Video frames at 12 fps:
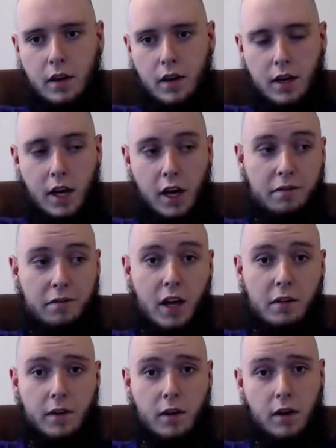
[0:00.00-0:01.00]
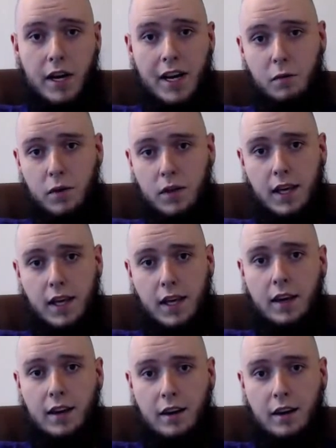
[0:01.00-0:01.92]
alfalfa or any really